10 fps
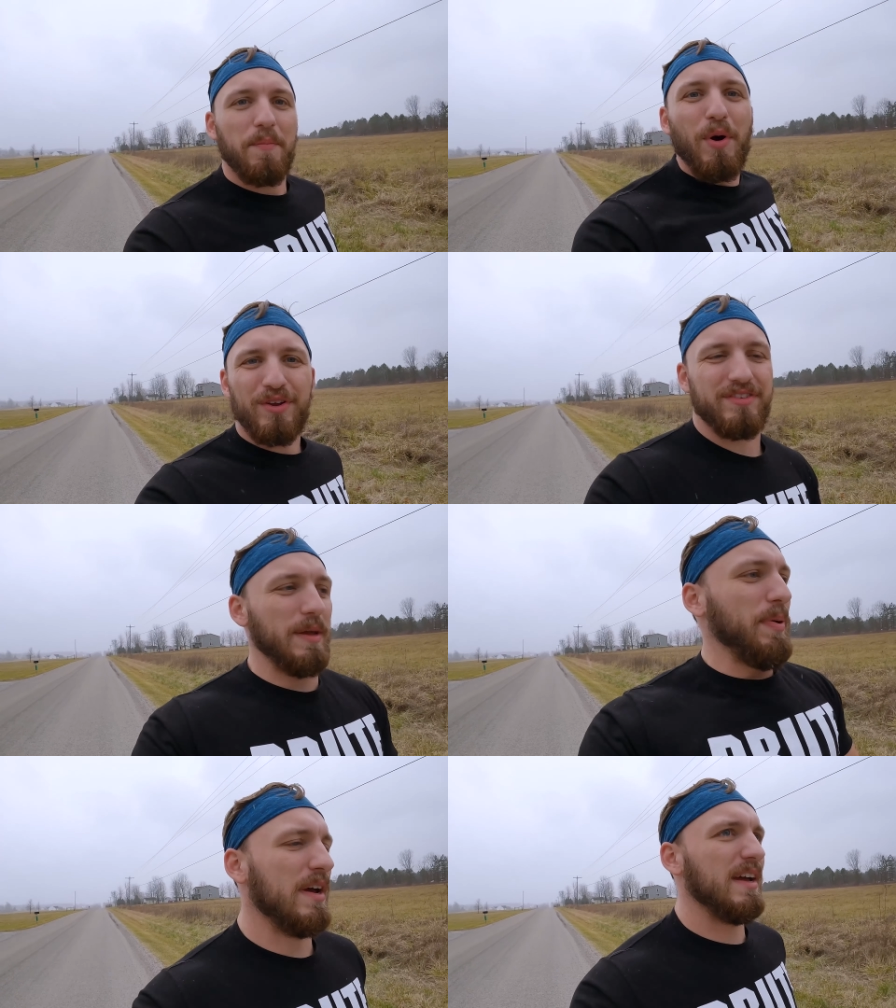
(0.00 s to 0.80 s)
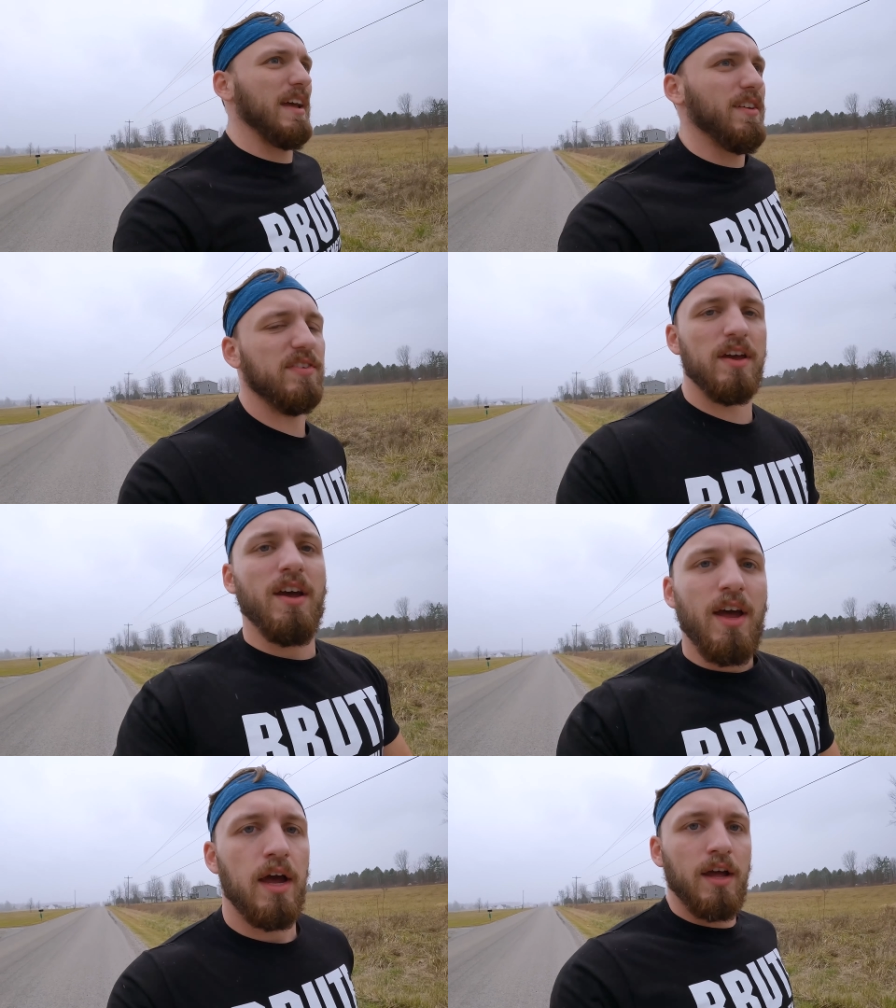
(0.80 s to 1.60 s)
that bonus tip, is
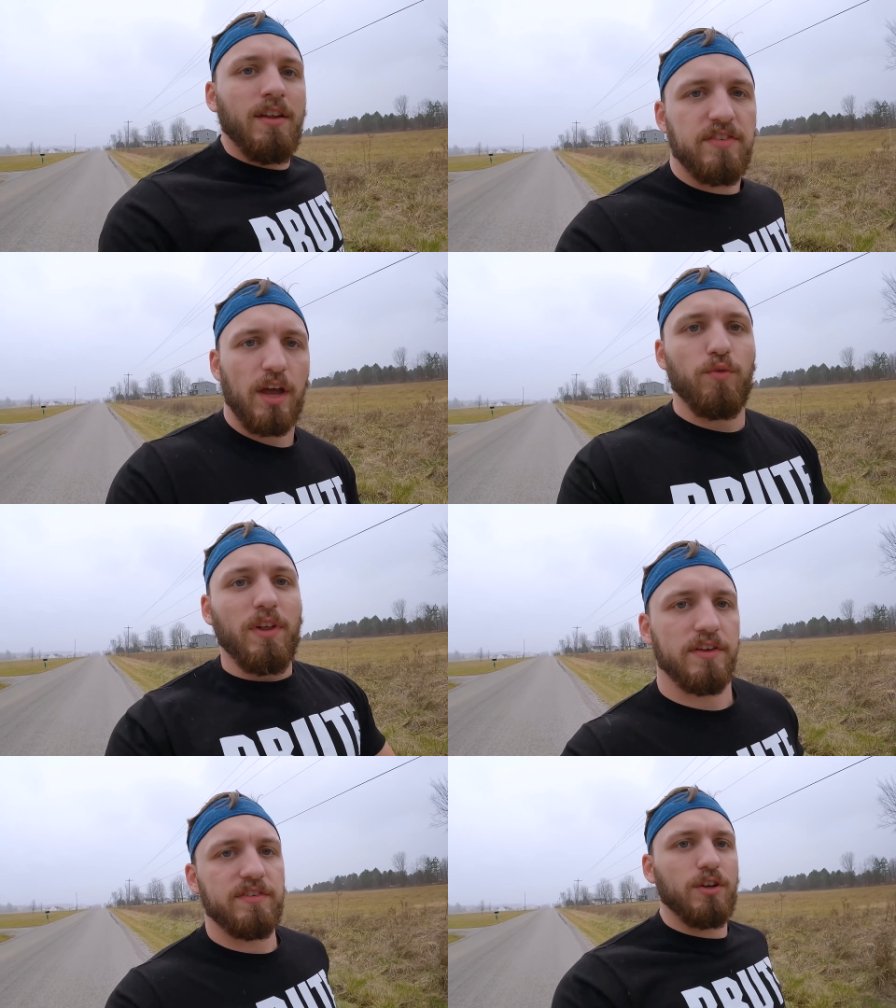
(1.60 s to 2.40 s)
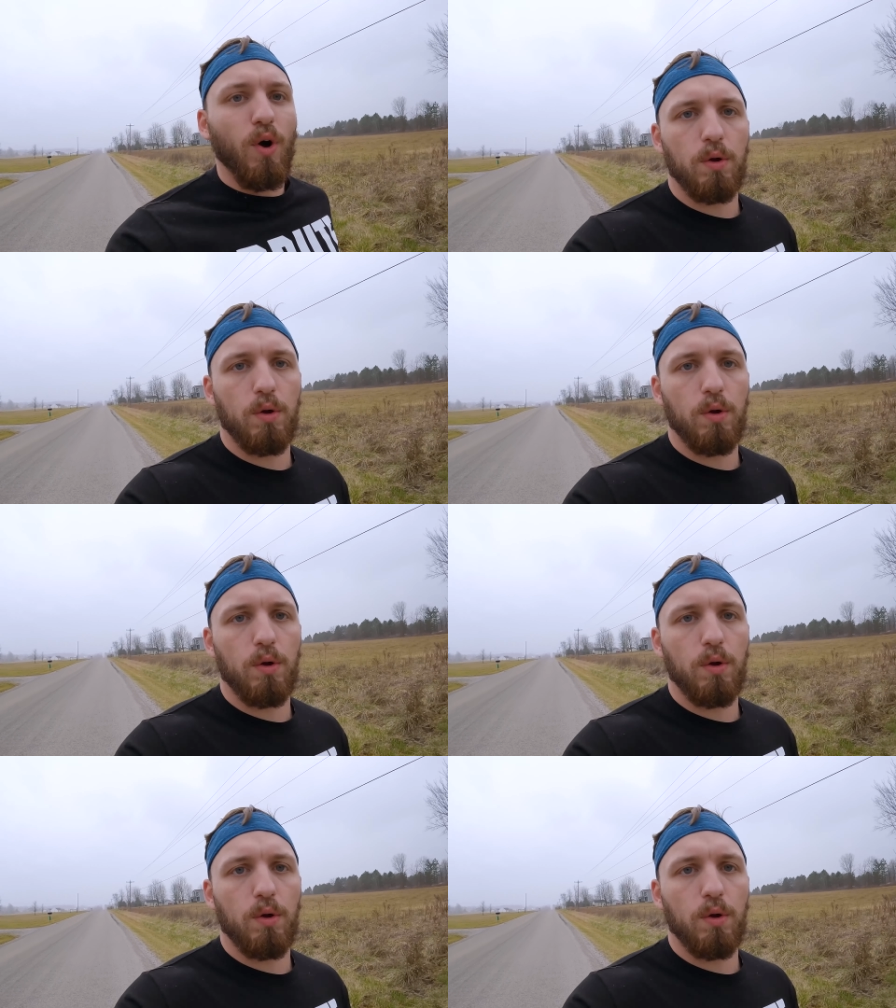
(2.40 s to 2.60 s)
to set realistic